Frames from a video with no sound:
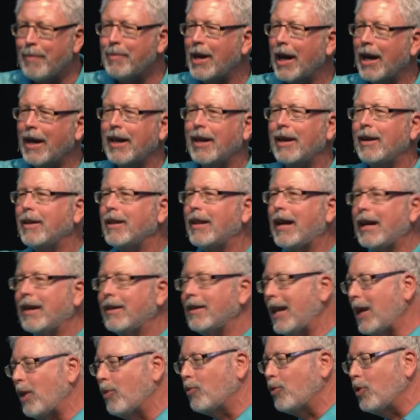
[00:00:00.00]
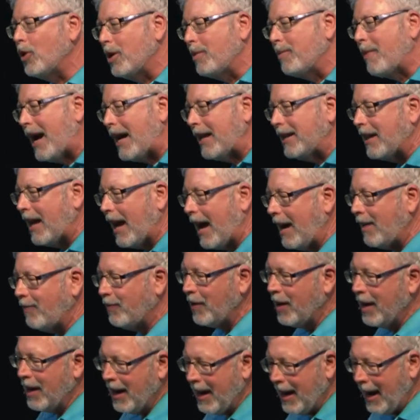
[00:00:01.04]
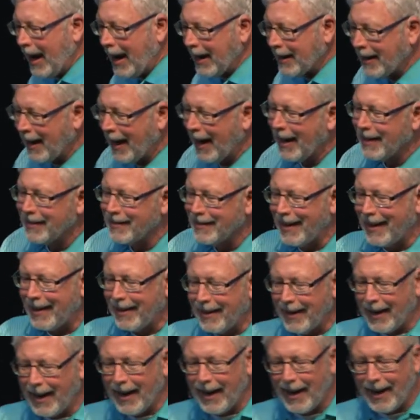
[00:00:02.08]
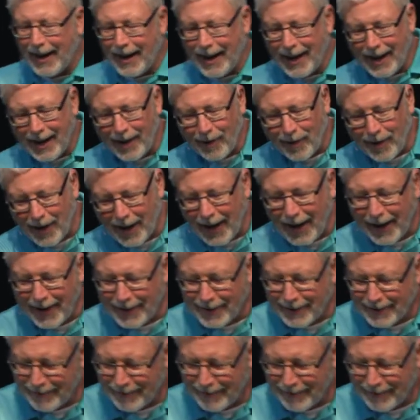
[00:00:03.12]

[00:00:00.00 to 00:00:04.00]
not going to like let it ruin my life. And God's like, yeah, right.